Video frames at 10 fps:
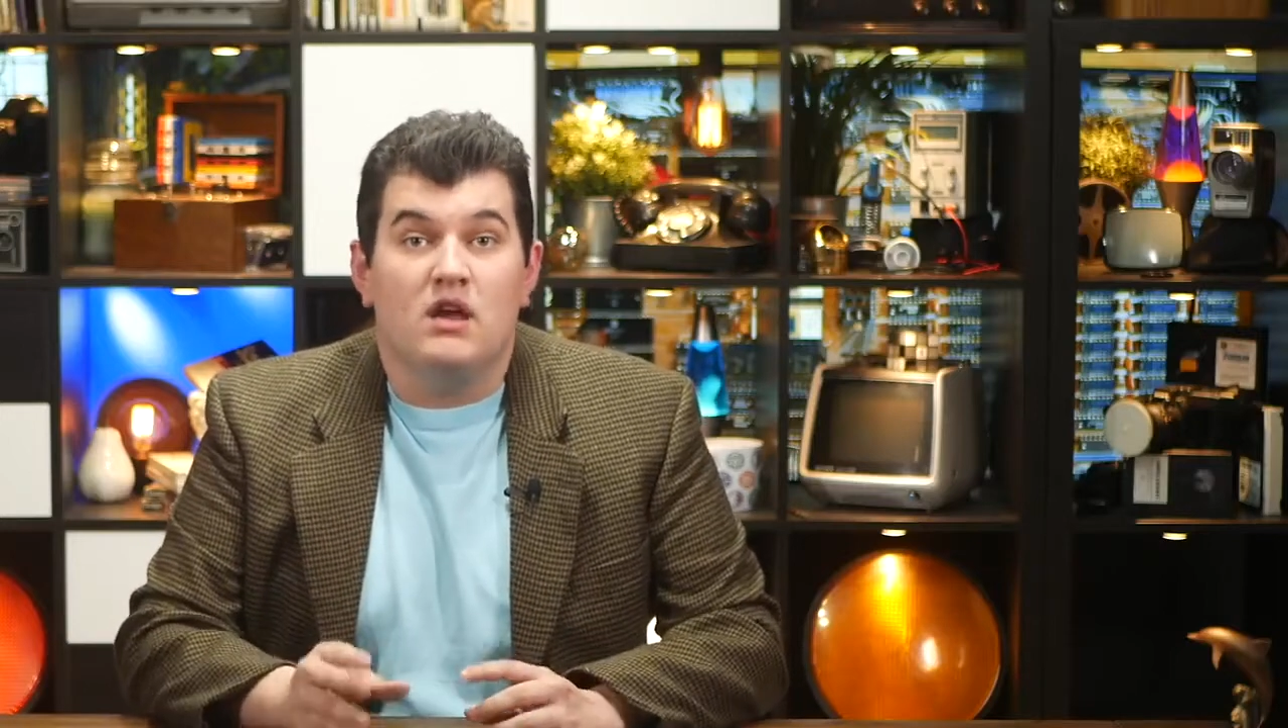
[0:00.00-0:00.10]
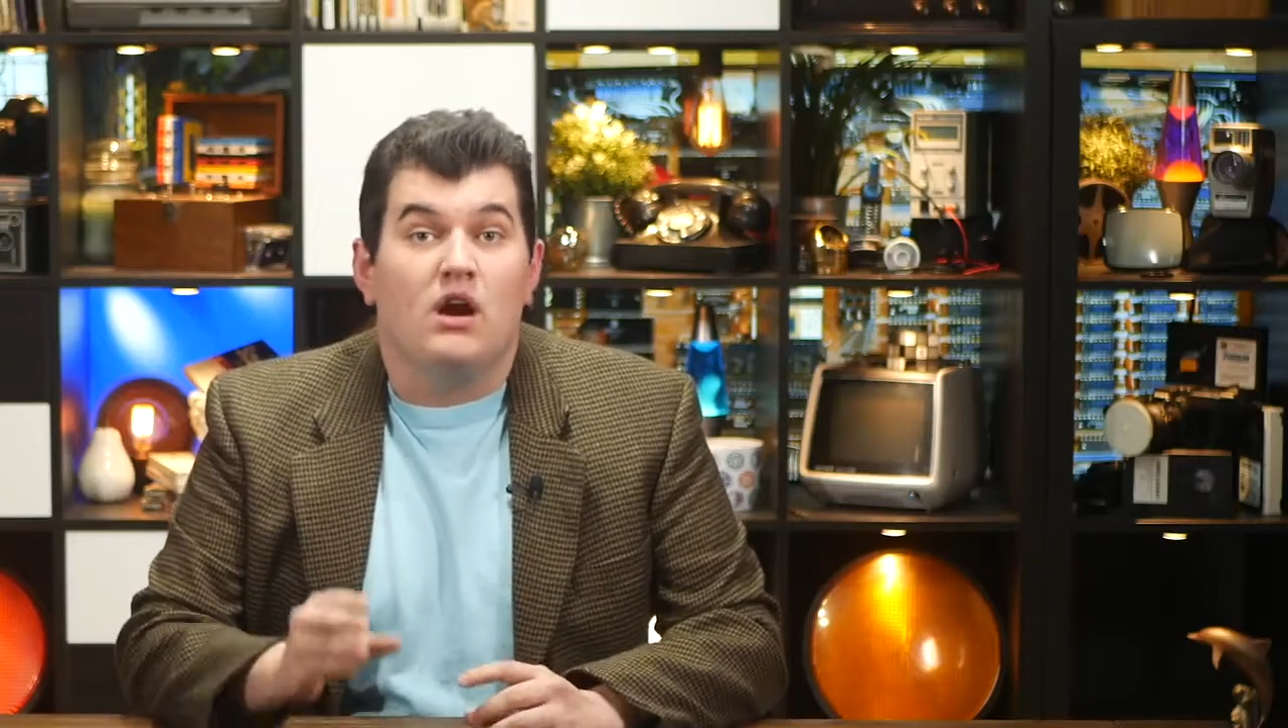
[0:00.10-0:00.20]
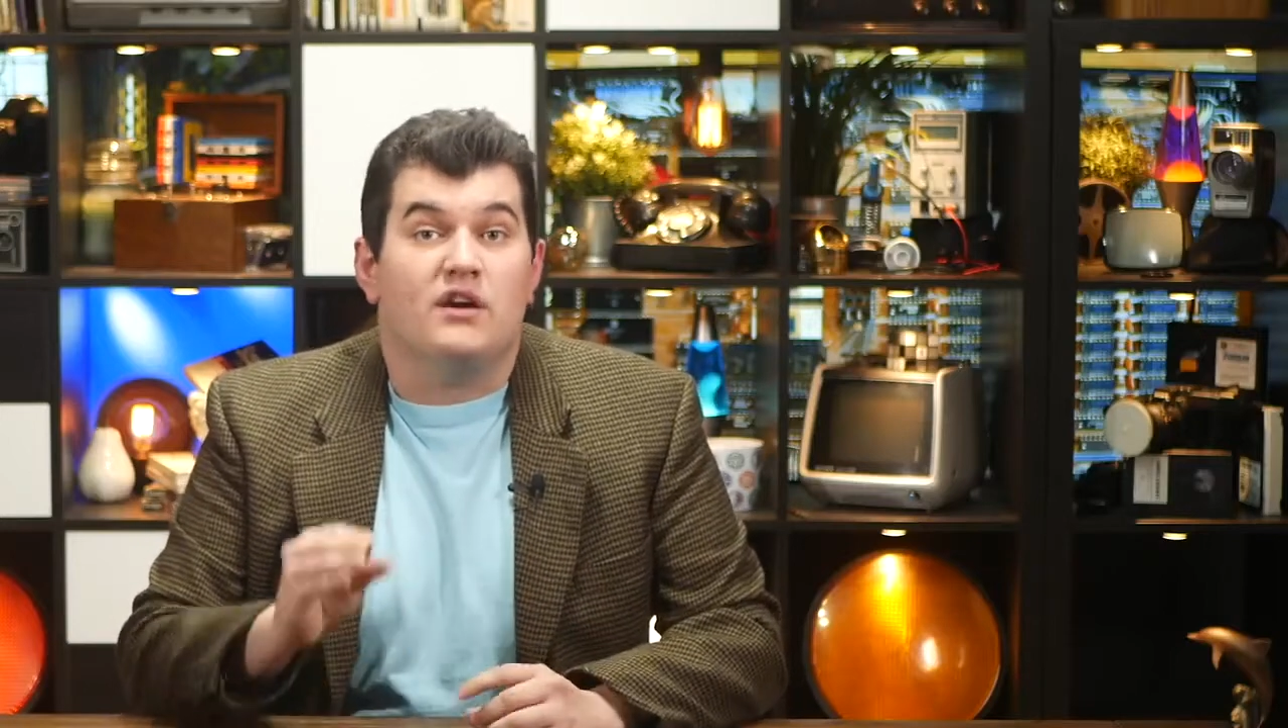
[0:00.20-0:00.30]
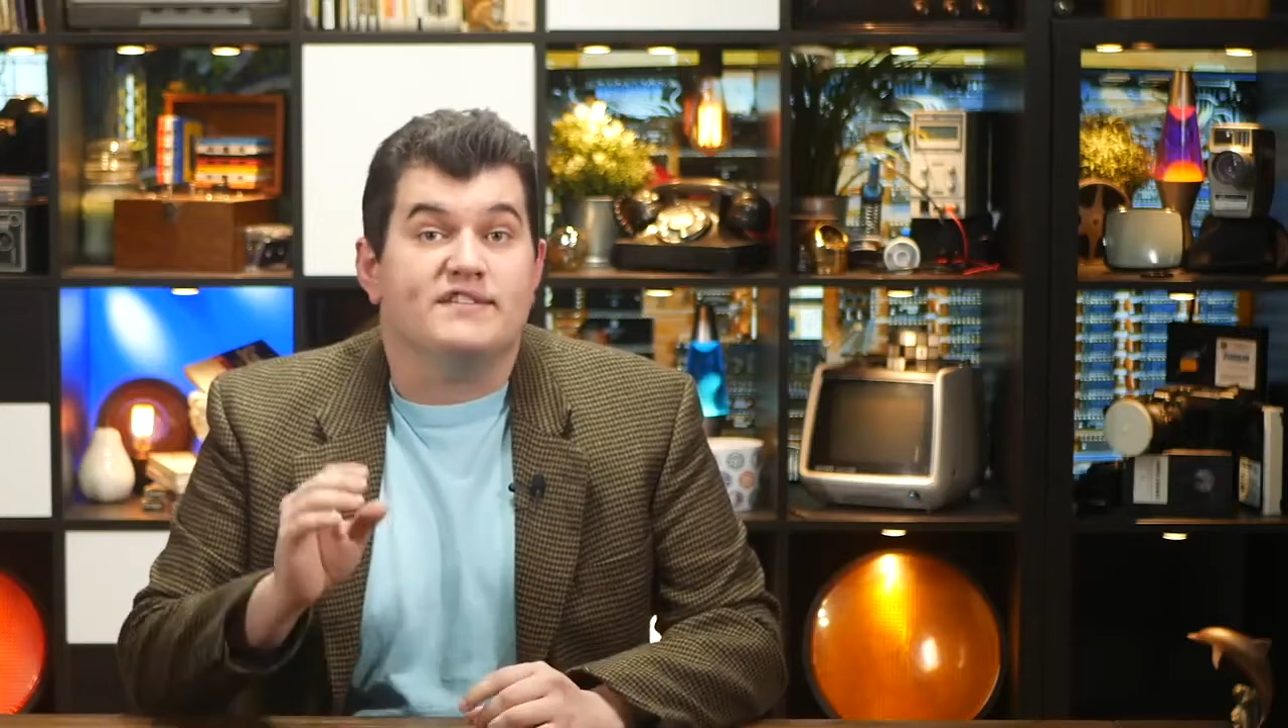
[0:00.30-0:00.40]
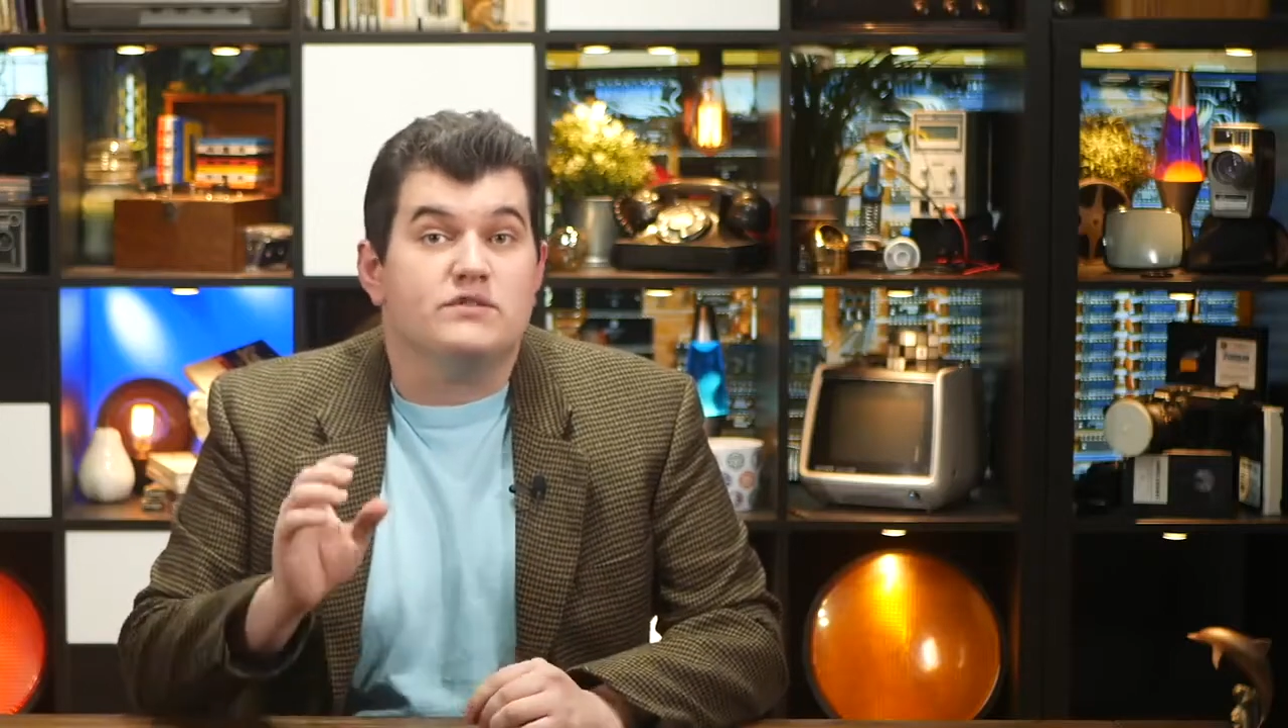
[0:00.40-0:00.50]

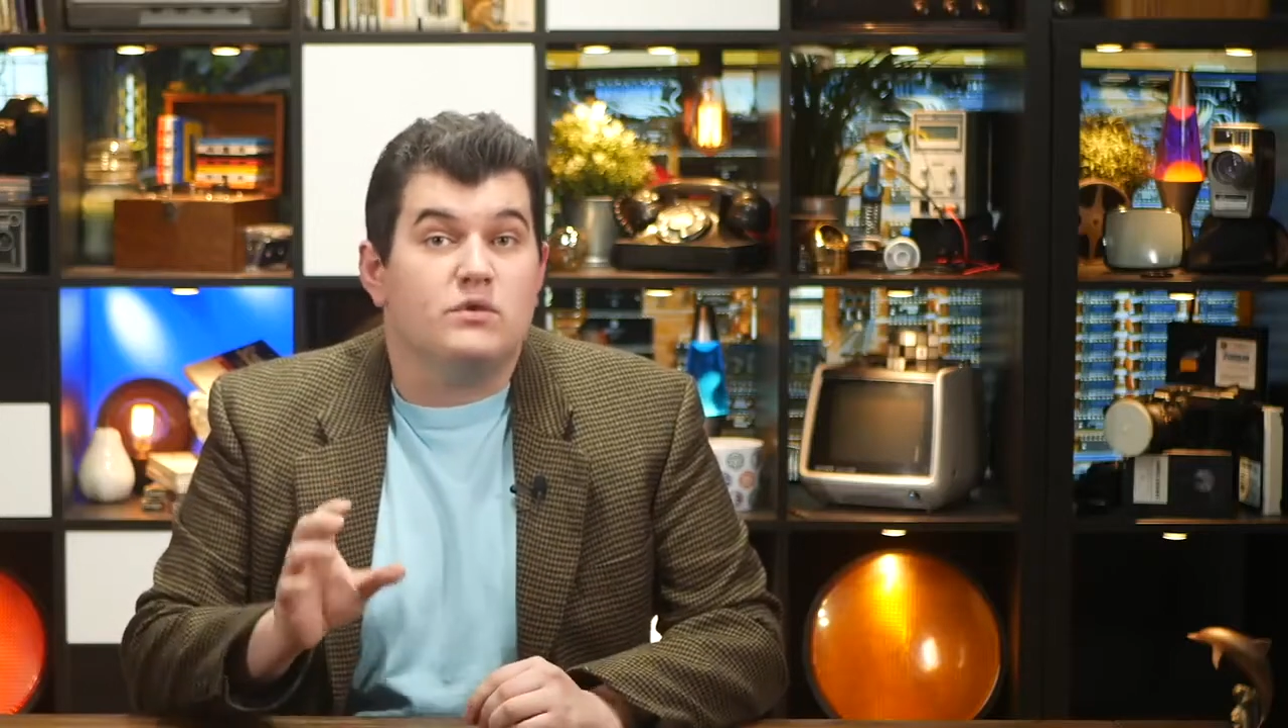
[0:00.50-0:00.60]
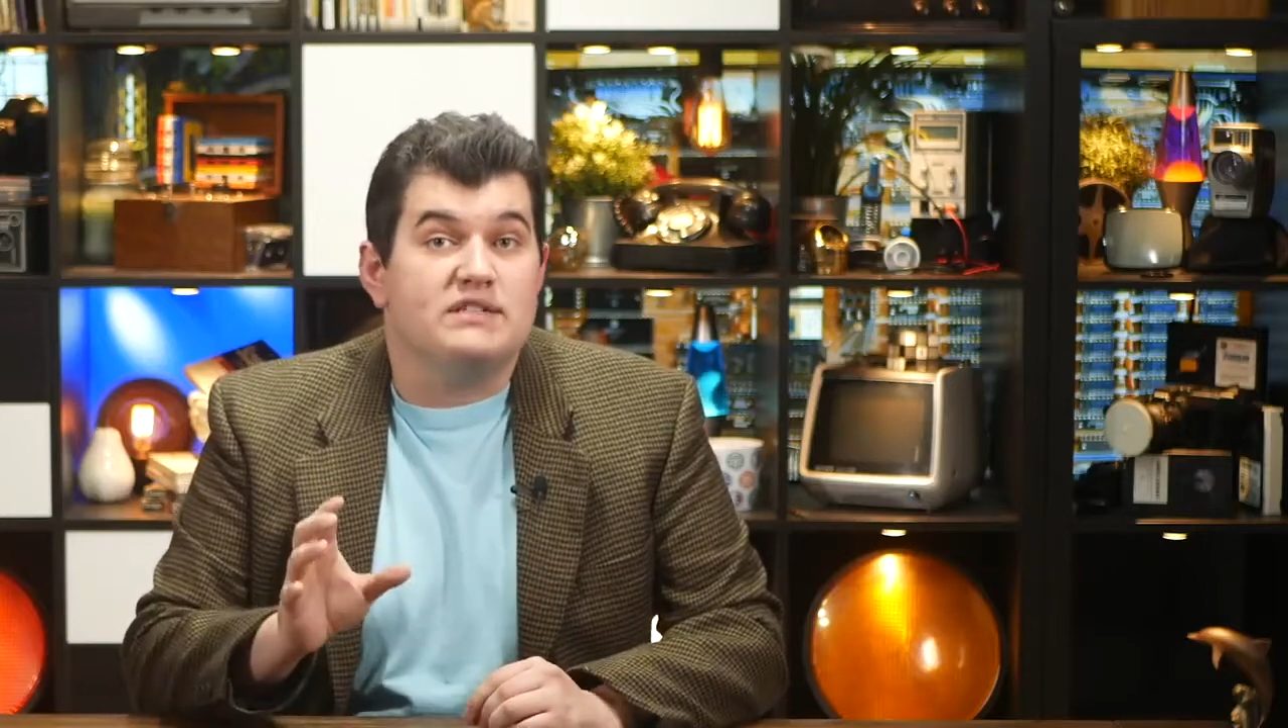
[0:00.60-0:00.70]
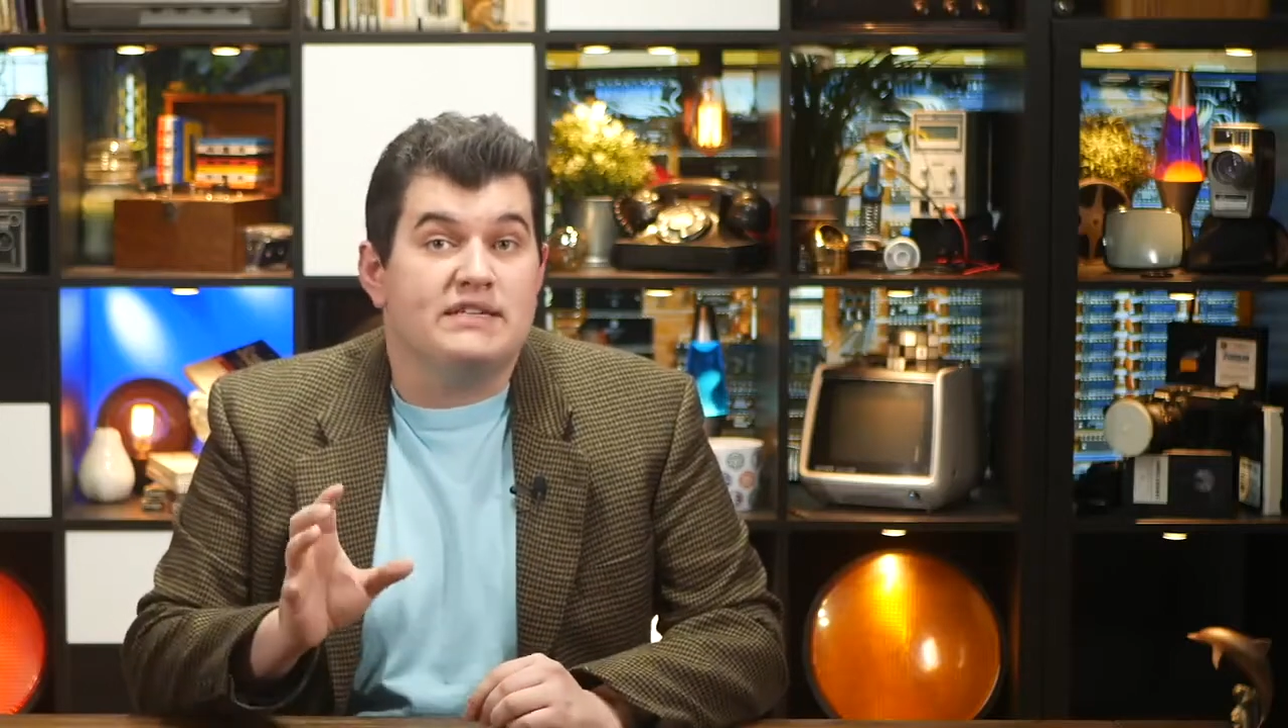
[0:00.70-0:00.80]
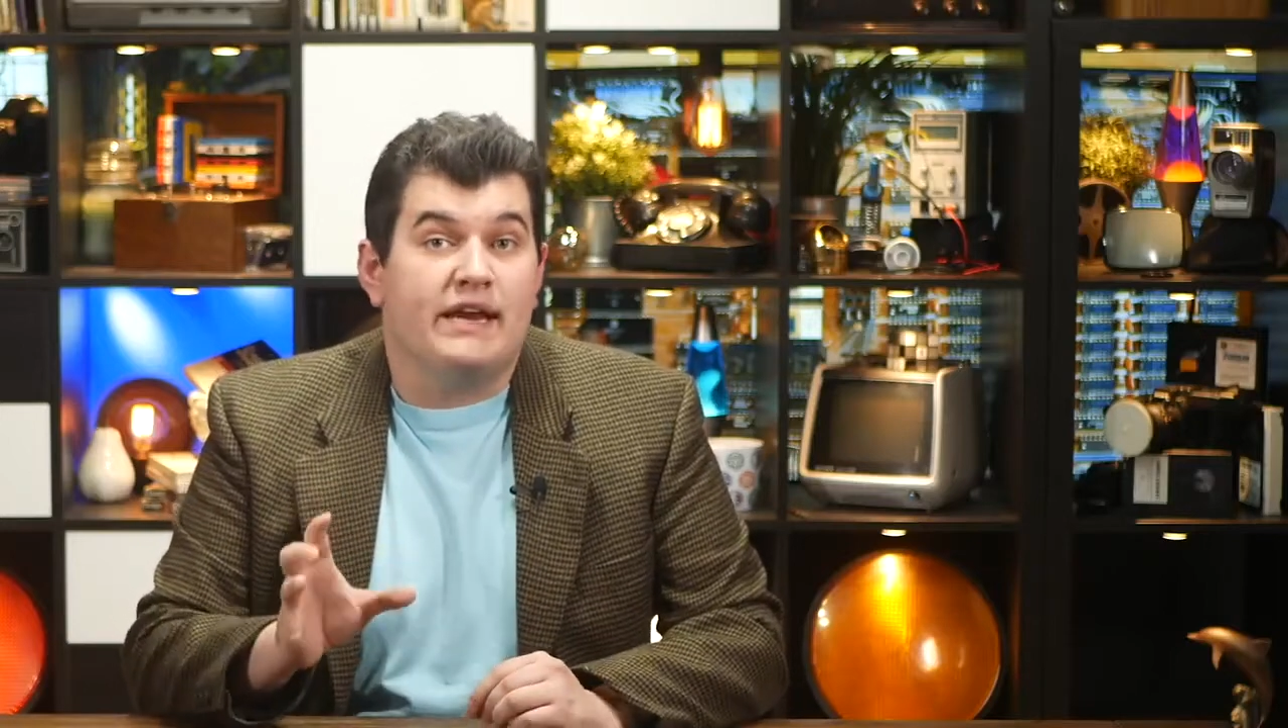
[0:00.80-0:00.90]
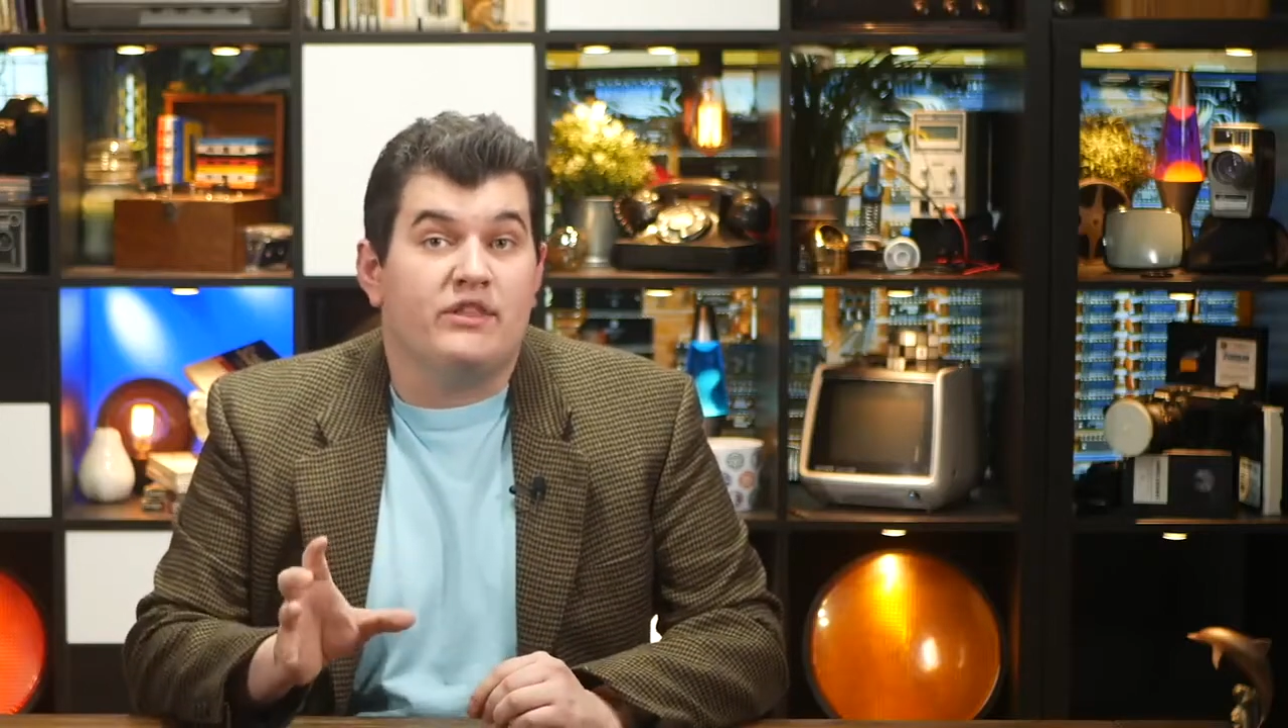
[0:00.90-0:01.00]
are stored
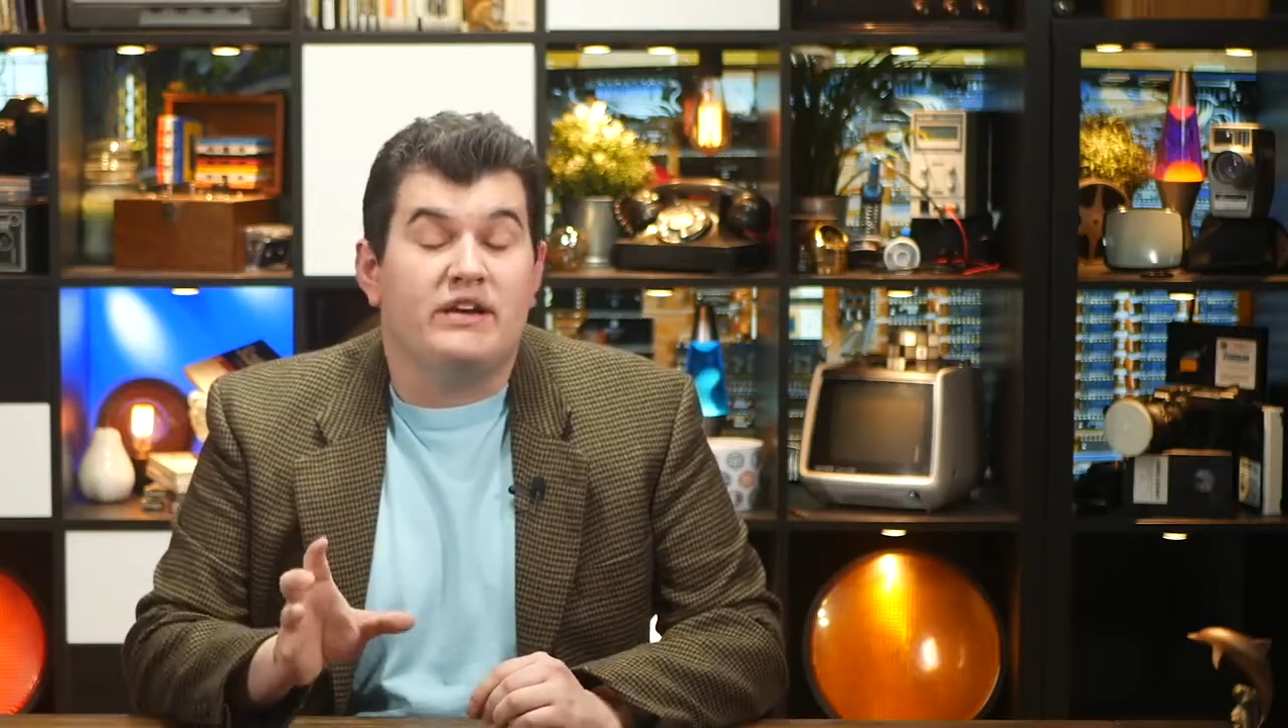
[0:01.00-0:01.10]
together